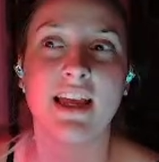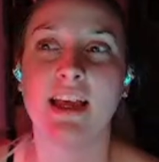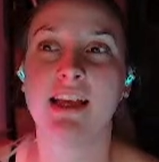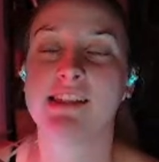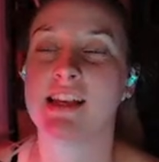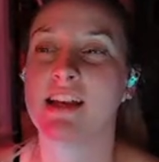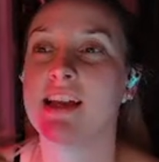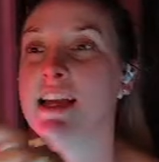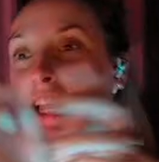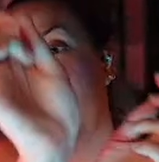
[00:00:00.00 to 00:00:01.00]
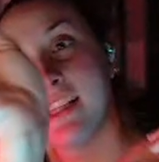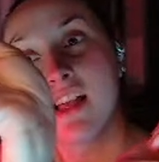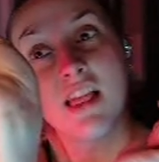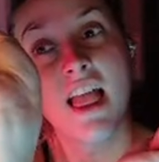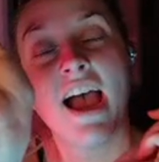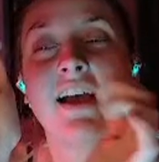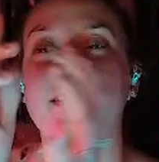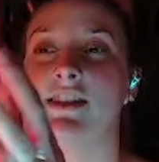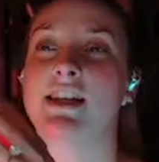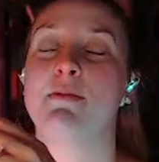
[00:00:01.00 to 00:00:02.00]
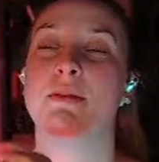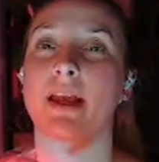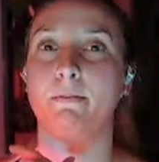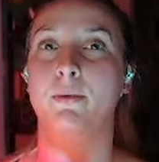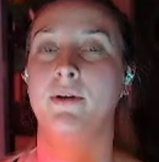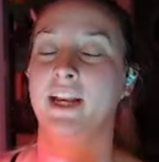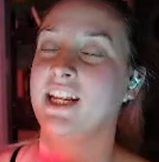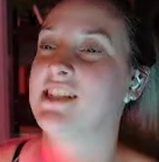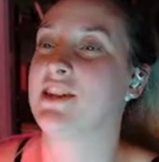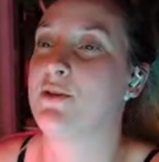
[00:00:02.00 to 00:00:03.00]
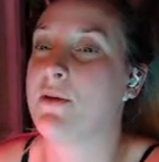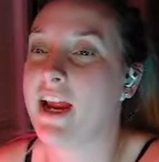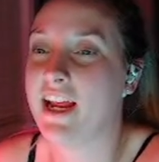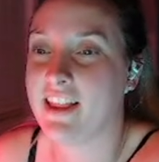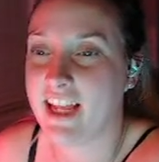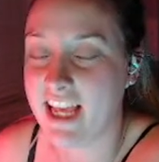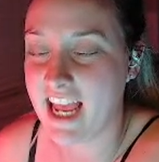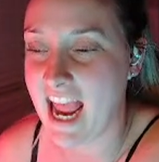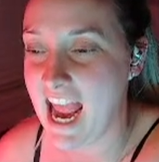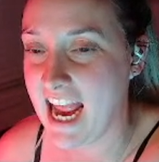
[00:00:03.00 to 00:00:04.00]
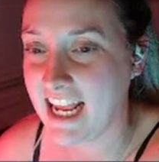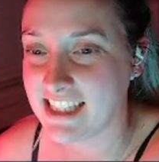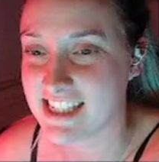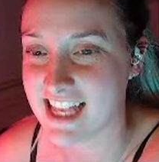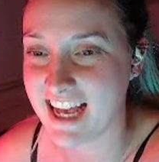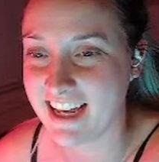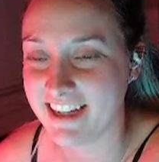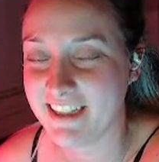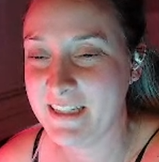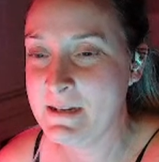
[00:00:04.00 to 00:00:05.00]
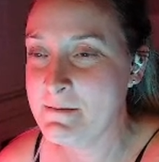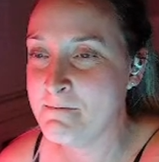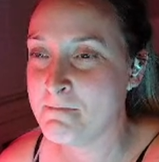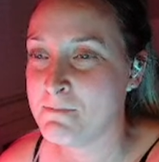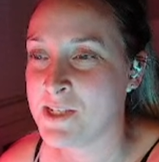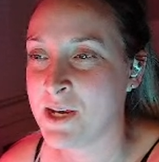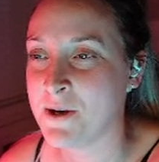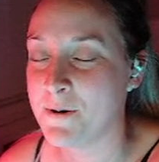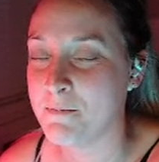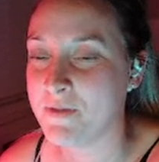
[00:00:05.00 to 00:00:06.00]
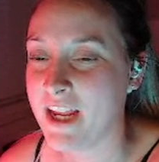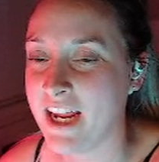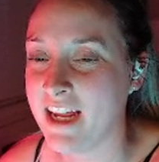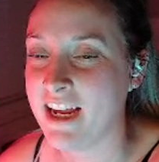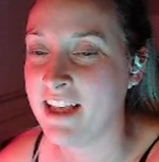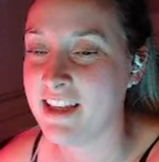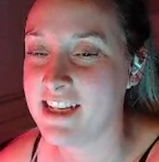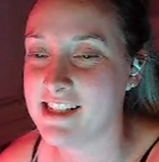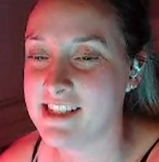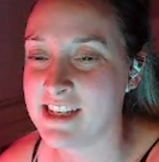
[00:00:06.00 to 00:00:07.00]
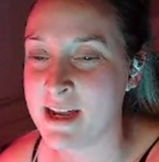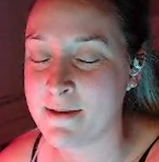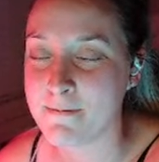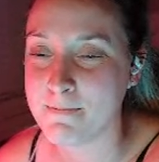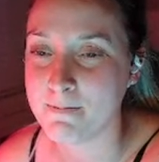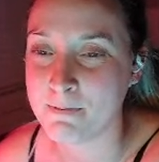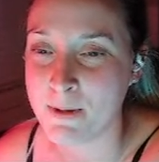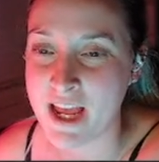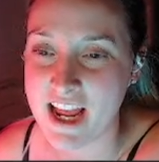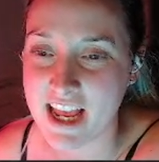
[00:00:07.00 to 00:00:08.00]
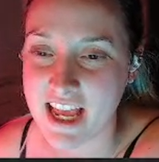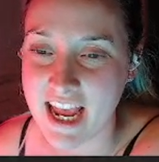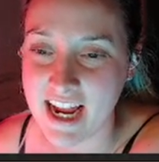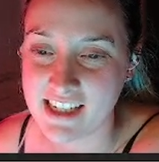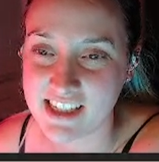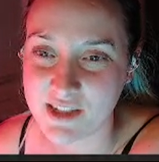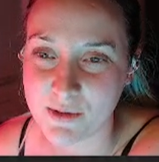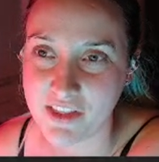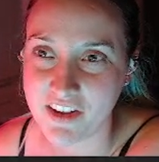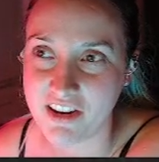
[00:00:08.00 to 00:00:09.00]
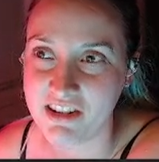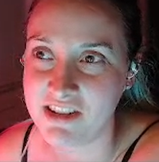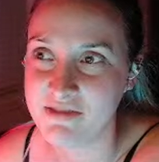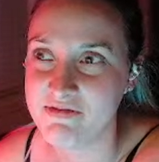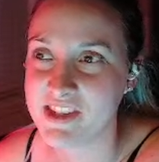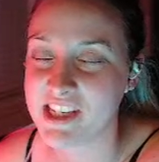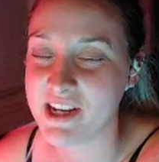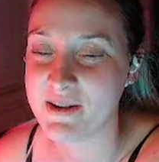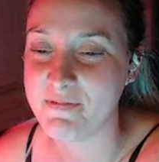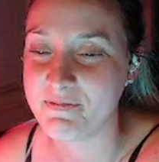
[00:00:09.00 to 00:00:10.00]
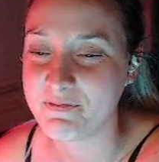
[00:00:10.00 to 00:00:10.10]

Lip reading: it's a left. And I'm like pointing to the right. Like he hates that. So, hey, at least I'm being candid with y'all. So,